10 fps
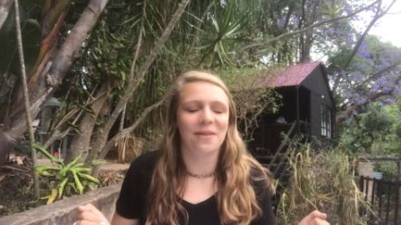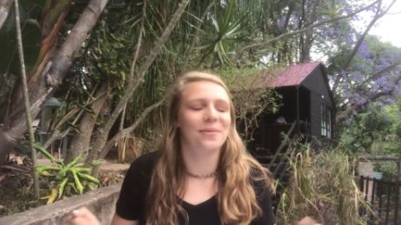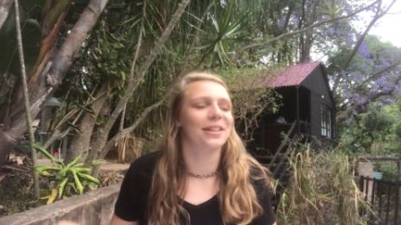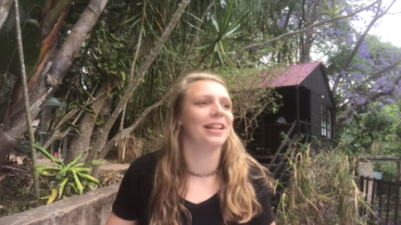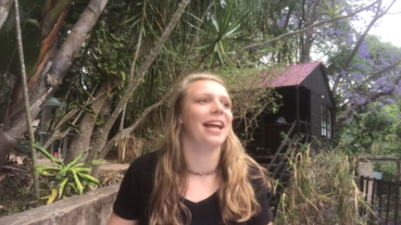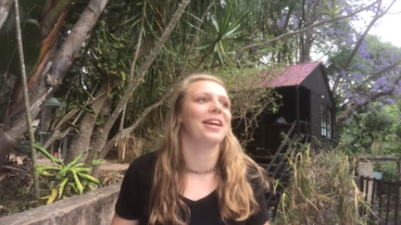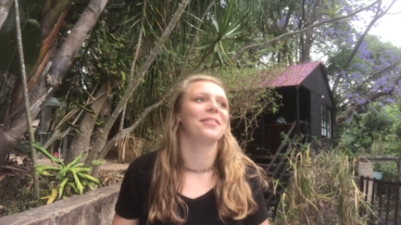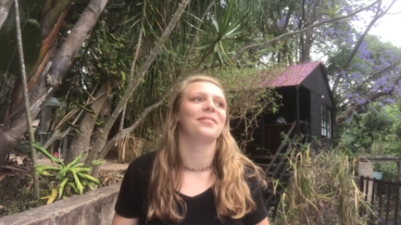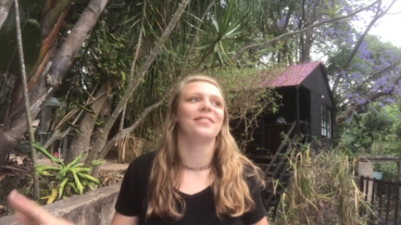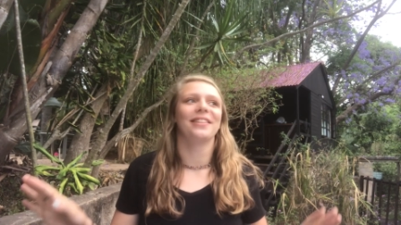And we were like,
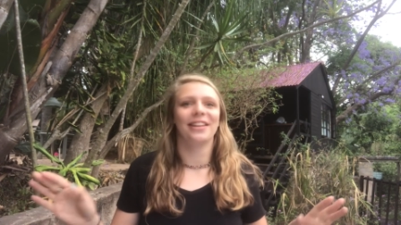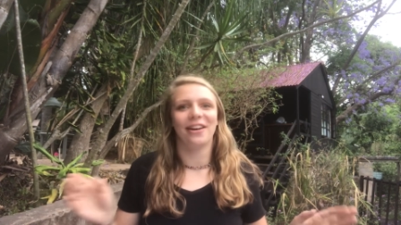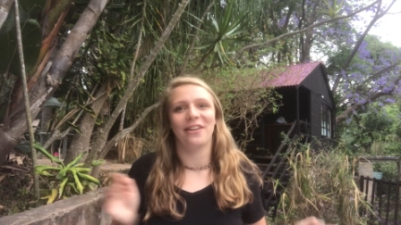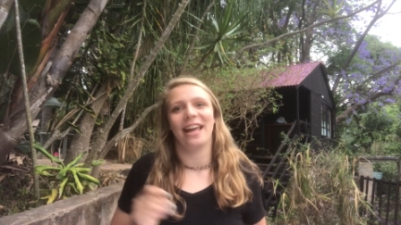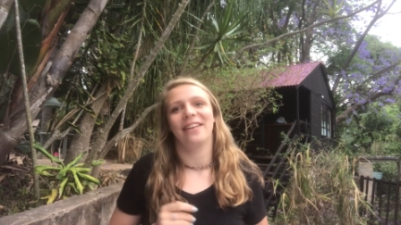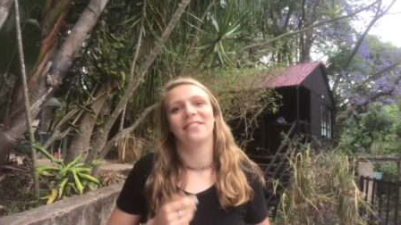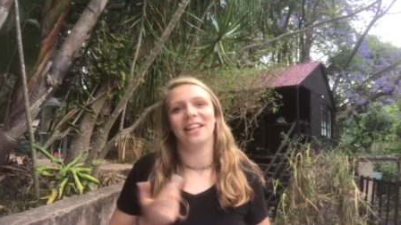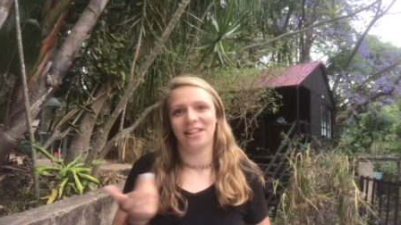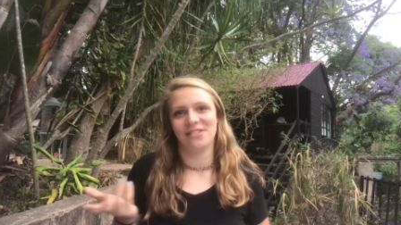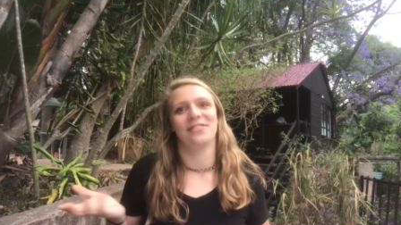okay,
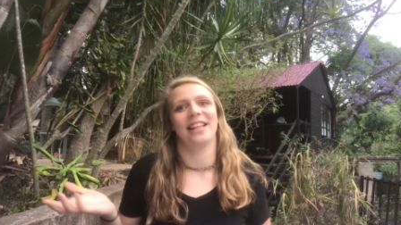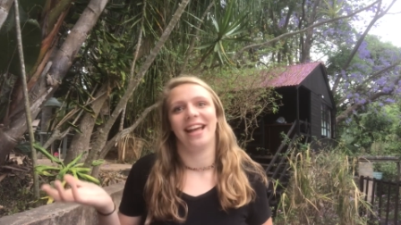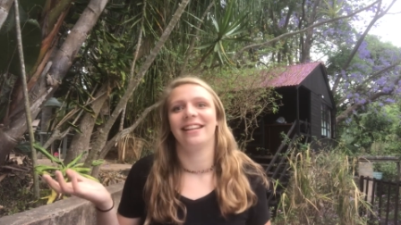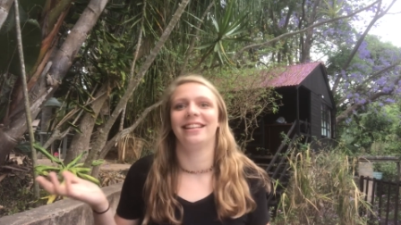thank you for that.